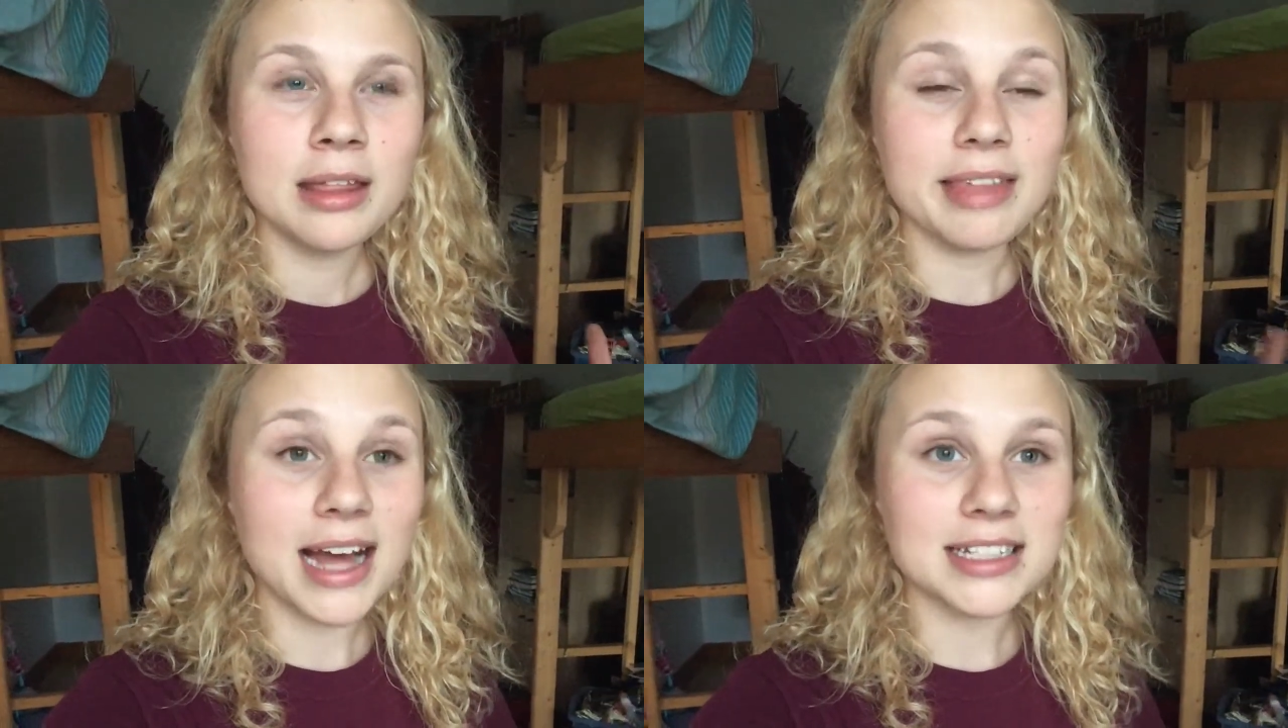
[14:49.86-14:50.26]

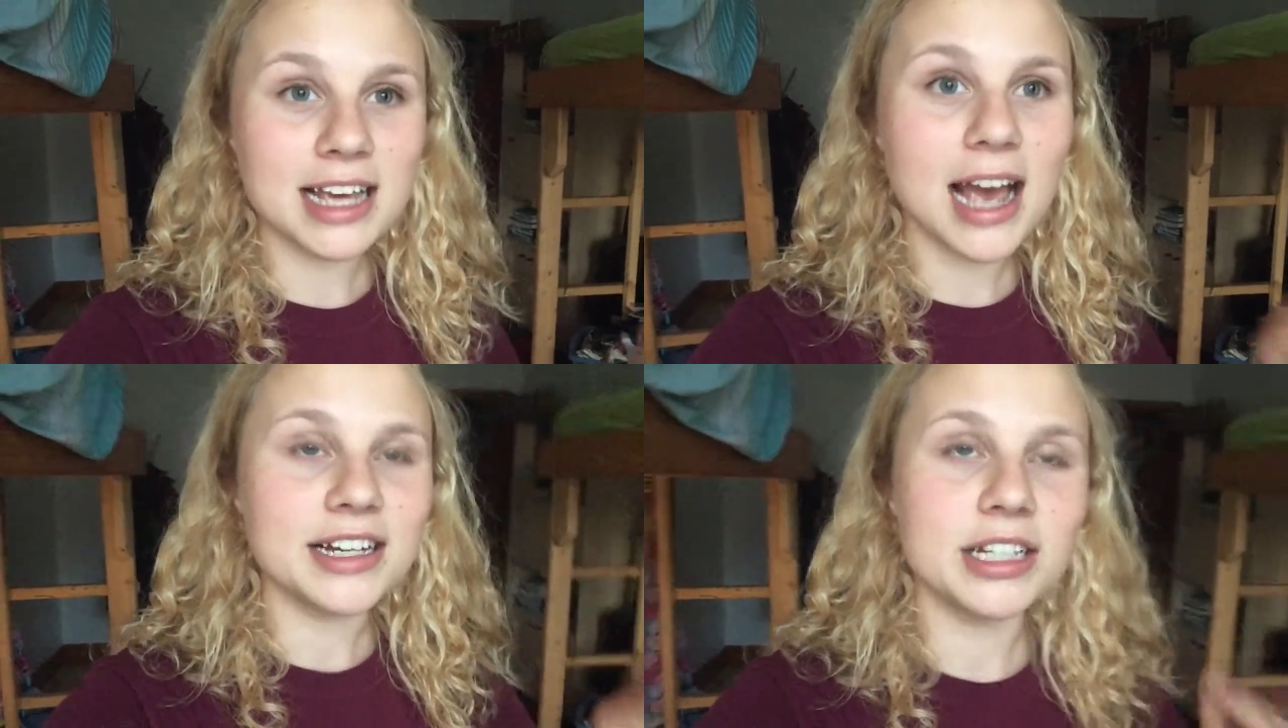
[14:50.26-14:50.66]
that
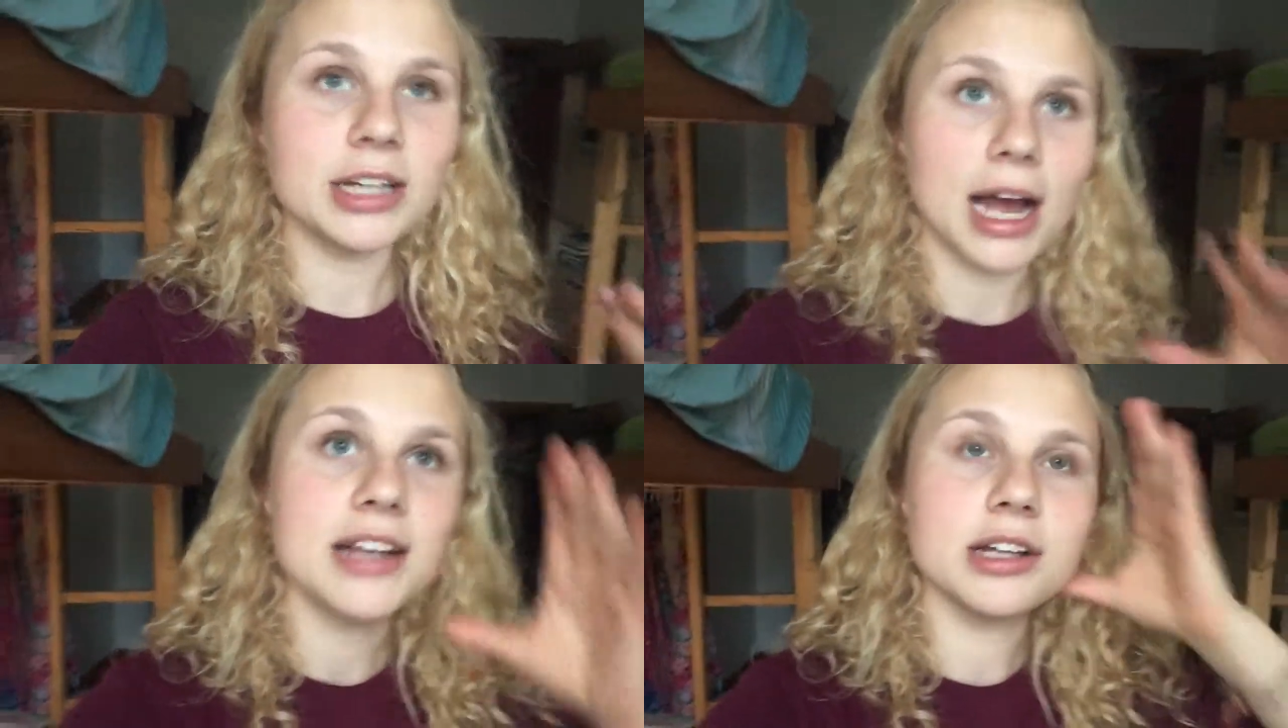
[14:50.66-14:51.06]
day I
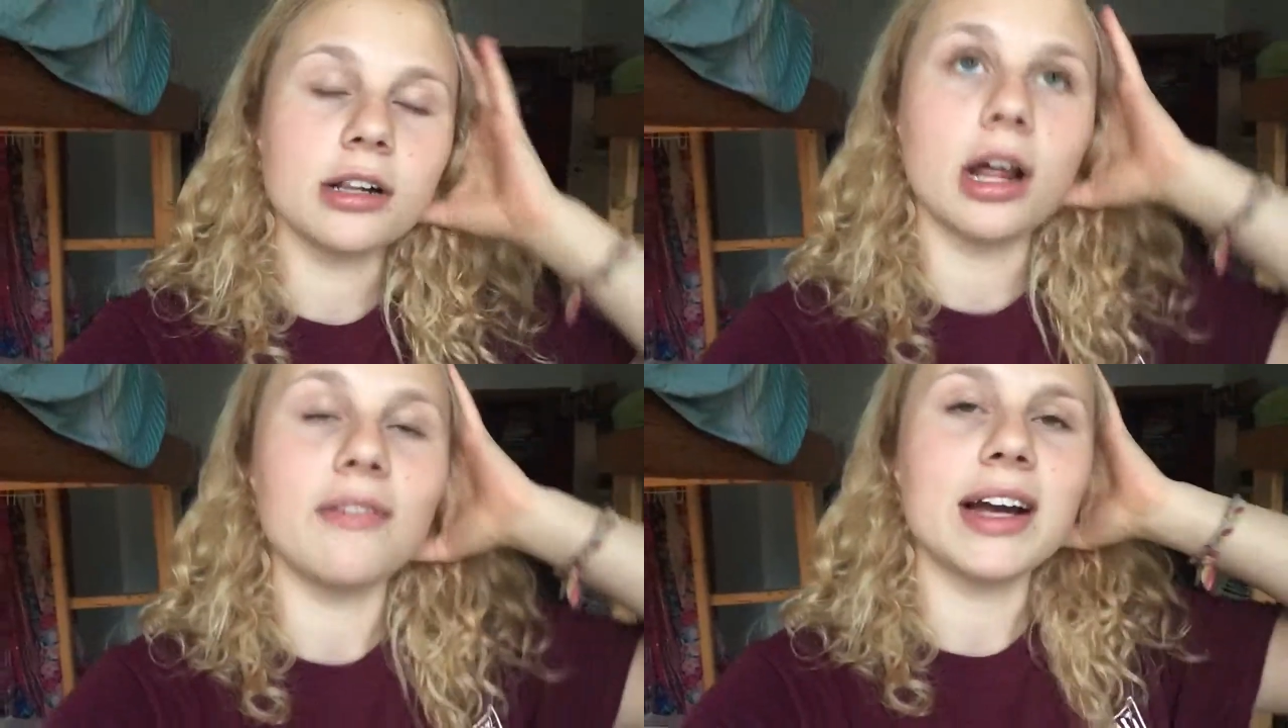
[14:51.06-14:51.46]
did a
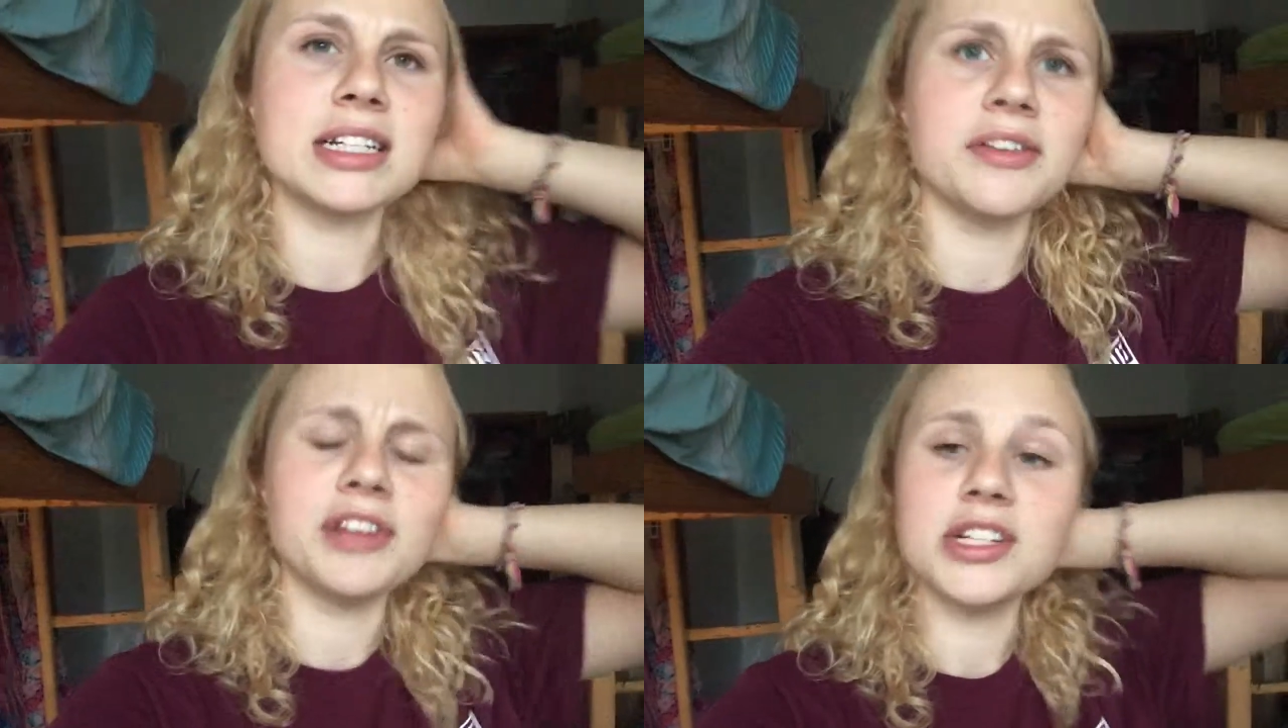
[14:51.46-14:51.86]
lot of
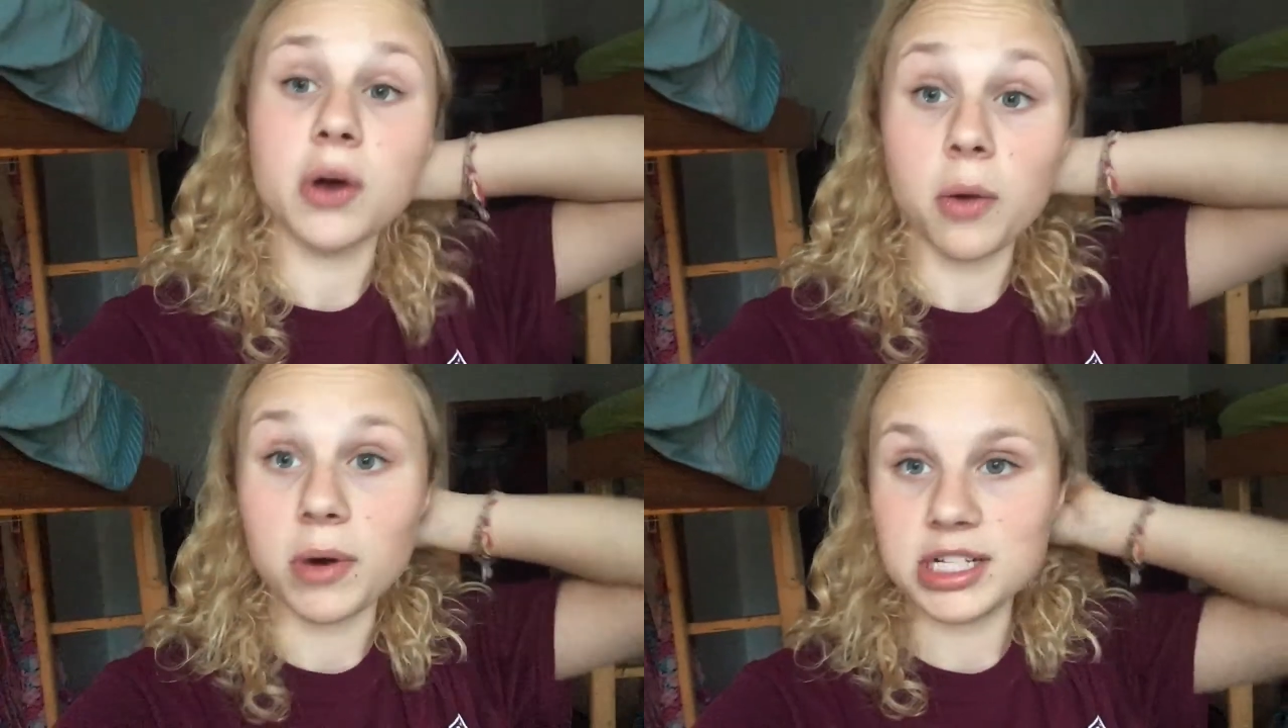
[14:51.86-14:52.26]
activity, so
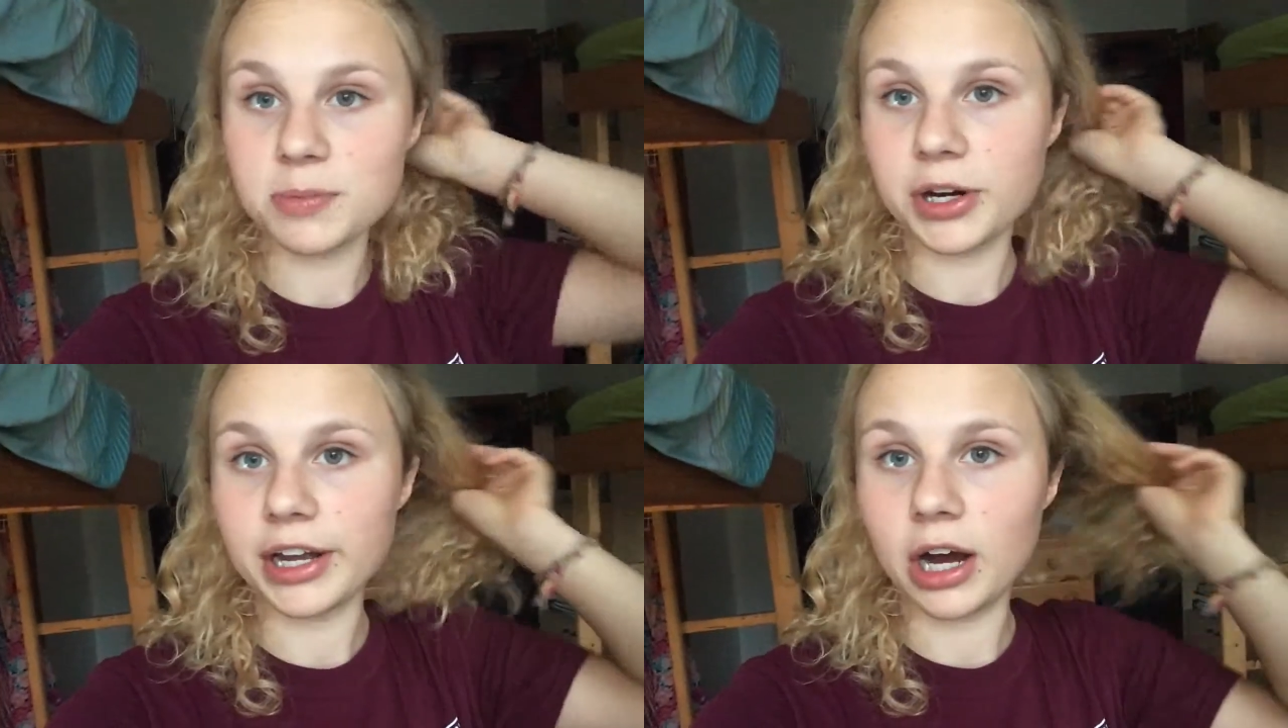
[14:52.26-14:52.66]
I was
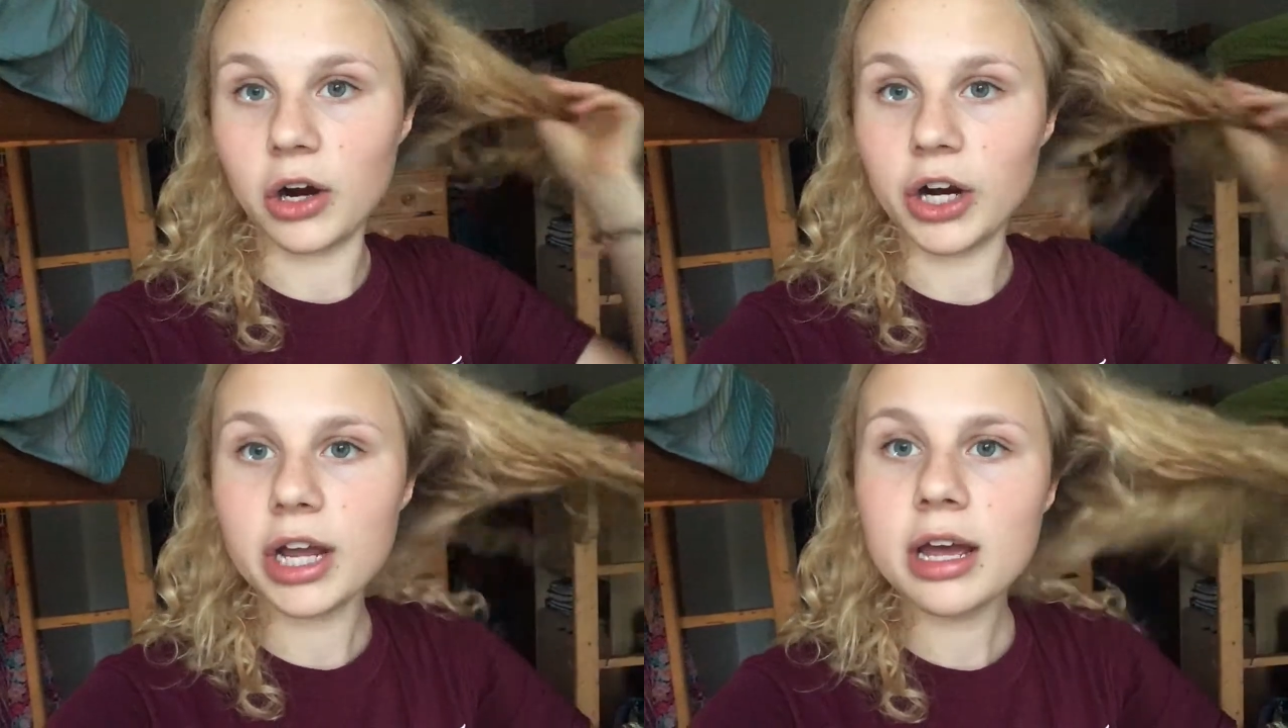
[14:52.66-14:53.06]
pretty
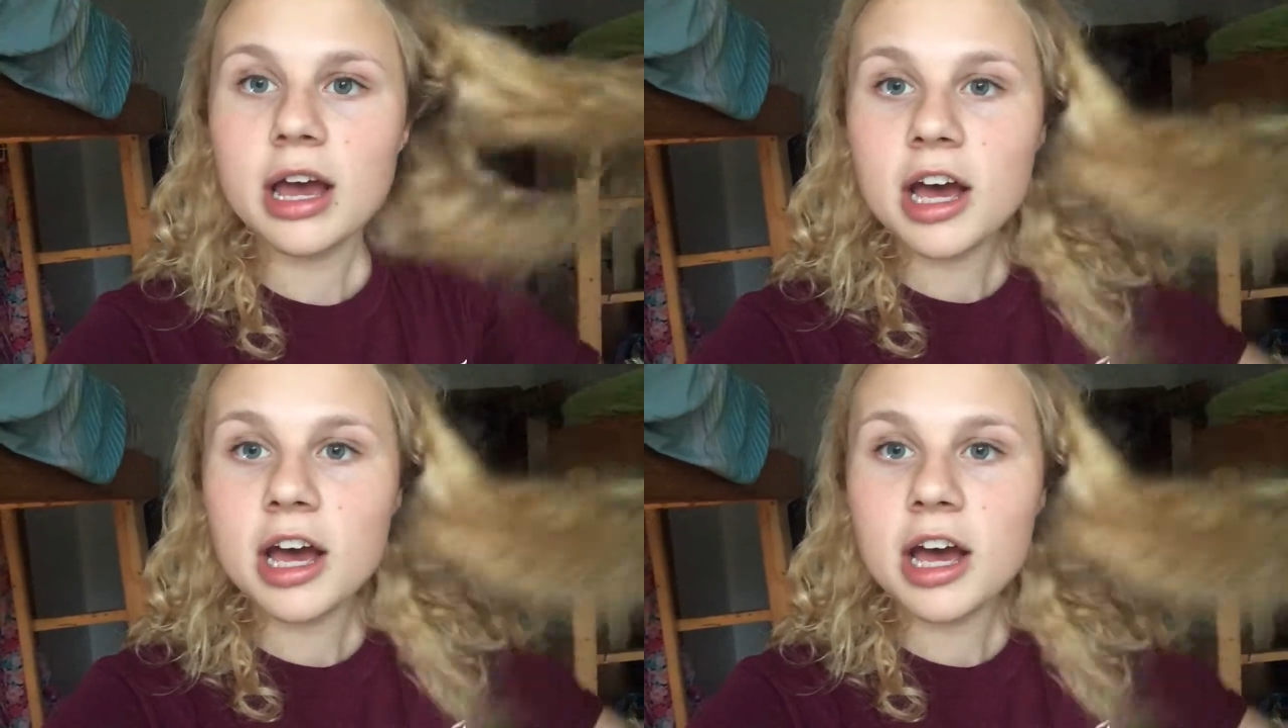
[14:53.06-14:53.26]
hungry,